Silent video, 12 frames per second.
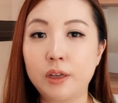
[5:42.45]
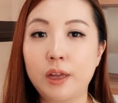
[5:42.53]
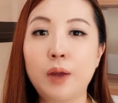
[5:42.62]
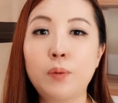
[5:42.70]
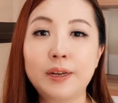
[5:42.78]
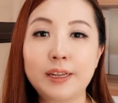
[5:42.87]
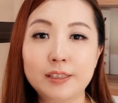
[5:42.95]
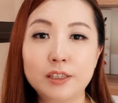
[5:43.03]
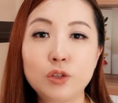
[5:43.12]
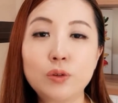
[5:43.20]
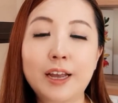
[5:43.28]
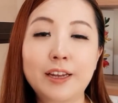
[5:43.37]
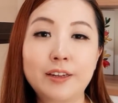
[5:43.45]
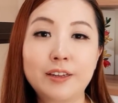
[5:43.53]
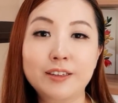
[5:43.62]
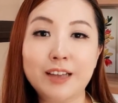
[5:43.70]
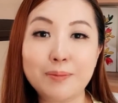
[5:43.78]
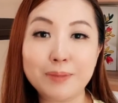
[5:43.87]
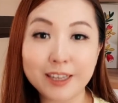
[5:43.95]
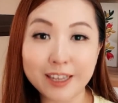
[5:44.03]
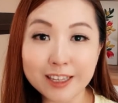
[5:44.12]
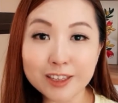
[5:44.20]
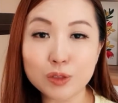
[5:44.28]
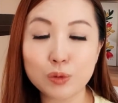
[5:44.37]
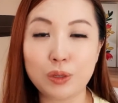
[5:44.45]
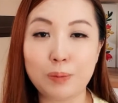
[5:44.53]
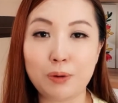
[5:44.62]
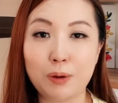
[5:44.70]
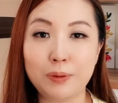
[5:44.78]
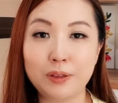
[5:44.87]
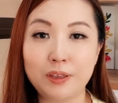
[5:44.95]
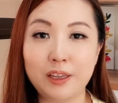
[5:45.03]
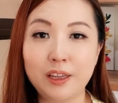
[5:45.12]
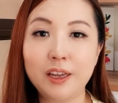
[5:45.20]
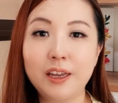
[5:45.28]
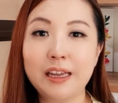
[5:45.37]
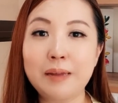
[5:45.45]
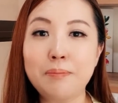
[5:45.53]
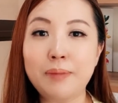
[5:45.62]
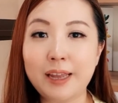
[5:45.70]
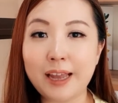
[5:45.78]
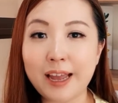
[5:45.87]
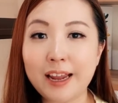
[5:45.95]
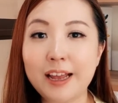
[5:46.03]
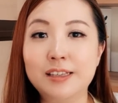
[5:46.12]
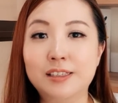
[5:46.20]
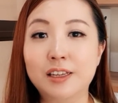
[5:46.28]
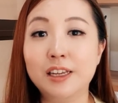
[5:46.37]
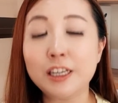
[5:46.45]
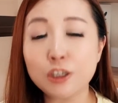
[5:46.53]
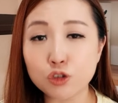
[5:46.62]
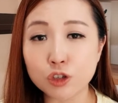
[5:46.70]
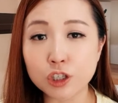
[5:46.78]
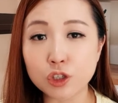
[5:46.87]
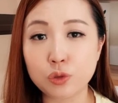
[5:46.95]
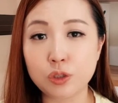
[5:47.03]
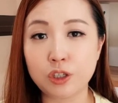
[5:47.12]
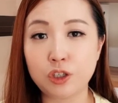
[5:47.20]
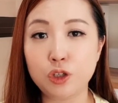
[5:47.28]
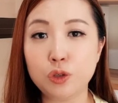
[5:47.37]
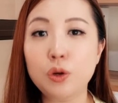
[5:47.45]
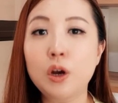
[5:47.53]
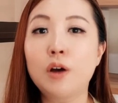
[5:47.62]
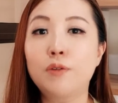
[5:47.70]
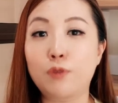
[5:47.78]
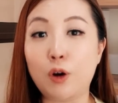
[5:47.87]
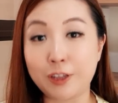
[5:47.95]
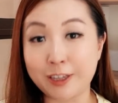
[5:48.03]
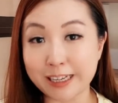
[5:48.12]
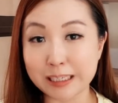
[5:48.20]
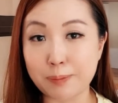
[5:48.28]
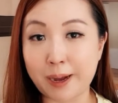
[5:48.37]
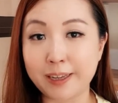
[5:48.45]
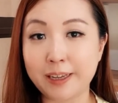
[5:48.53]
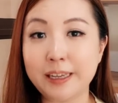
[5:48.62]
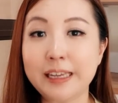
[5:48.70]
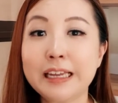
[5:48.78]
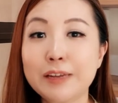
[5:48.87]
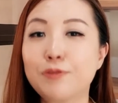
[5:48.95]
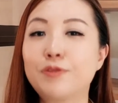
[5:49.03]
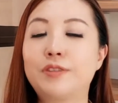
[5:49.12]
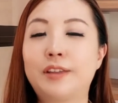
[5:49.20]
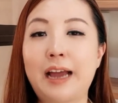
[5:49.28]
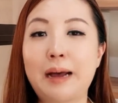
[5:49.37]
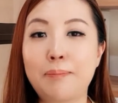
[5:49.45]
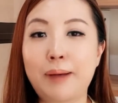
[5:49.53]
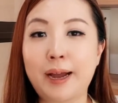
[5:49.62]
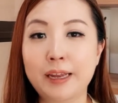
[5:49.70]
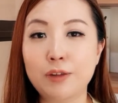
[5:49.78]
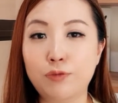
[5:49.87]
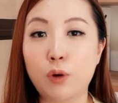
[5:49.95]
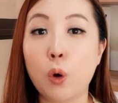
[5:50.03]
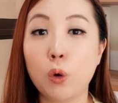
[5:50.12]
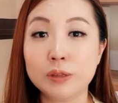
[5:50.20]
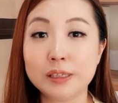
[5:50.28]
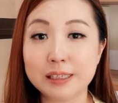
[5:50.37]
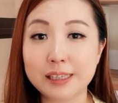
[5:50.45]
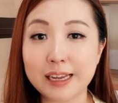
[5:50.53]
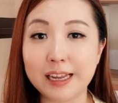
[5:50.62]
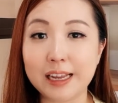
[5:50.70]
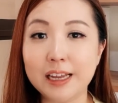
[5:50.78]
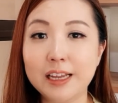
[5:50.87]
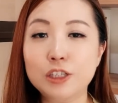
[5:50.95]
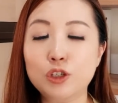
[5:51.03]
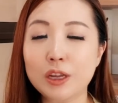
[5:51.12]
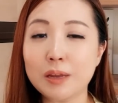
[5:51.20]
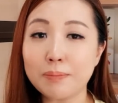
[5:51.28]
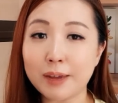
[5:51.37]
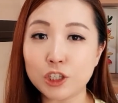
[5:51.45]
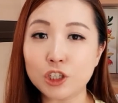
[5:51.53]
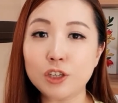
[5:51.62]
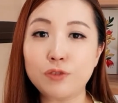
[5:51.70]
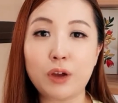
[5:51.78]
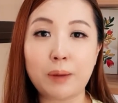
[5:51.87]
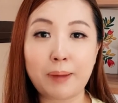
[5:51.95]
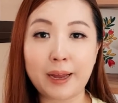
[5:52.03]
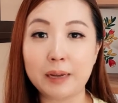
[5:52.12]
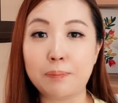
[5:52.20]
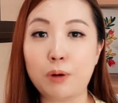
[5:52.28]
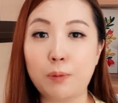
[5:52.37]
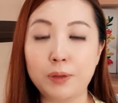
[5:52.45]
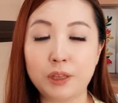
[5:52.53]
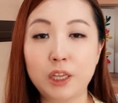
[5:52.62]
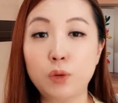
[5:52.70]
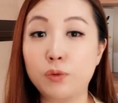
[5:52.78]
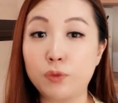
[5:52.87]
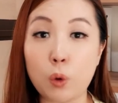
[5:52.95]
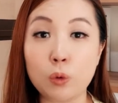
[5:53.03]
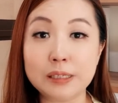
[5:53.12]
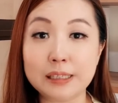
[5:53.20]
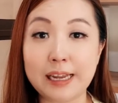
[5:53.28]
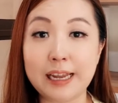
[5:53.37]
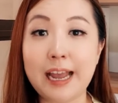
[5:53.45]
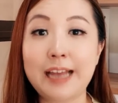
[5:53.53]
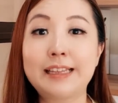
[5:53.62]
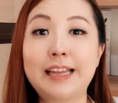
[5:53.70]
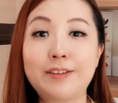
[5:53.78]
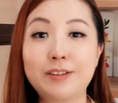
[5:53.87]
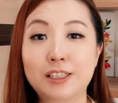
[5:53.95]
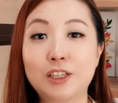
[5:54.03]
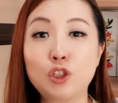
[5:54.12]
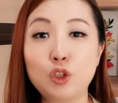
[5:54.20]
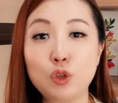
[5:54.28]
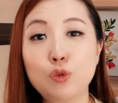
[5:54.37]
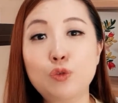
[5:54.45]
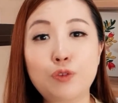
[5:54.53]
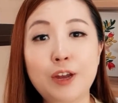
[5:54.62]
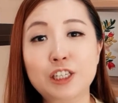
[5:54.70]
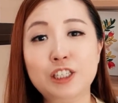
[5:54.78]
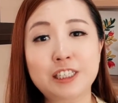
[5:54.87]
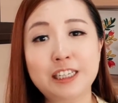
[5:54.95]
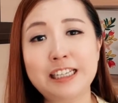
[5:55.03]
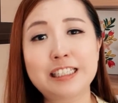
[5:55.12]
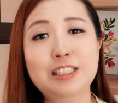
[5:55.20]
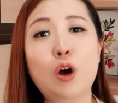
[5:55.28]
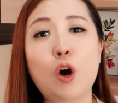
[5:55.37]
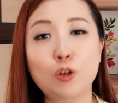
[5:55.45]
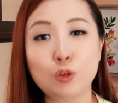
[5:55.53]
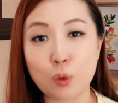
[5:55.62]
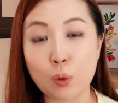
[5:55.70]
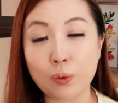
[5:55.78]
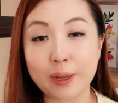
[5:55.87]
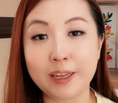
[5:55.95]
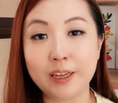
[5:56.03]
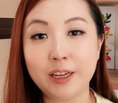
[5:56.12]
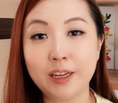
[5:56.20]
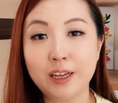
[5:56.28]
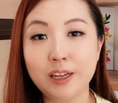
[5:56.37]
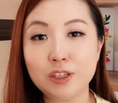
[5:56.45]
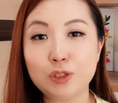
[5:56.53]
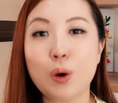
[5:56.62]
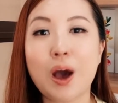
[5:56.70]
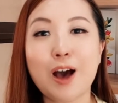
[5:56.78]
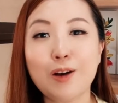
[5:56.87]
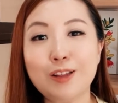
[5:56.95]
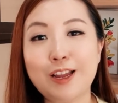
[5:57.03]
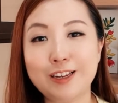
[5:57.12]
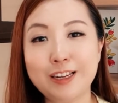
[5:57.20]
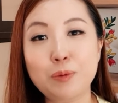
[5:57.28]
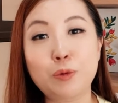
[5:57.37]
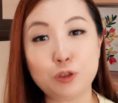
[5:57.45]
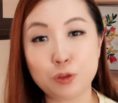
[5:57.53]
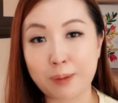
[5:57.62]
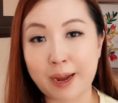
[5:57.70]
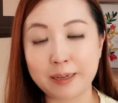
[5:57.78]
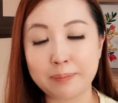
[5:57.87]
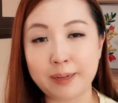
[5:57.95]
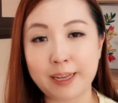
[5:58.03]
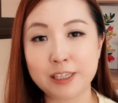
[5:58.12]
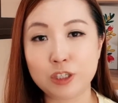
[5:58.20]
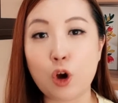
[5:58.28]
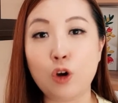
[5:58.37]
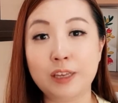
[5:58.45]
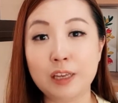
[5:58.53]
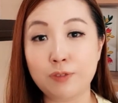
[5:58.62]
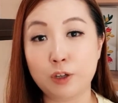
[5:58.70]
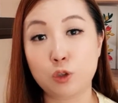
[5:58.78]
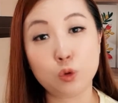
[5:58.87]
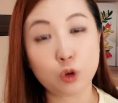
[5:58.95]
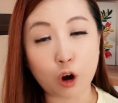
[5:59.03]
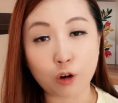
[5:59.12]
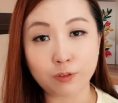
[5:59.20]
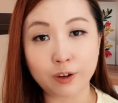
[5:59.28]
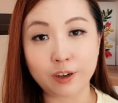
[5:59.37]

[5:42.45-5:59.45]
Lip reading: And when there's a new tenant coming into the property, it may act as a hindrance to the deal for the next buyer if they are buying for own stay. So imagine if you are buying a property with own stay and there is a new fresh lease ongoing. So how likely would you buy the place or give a good offer?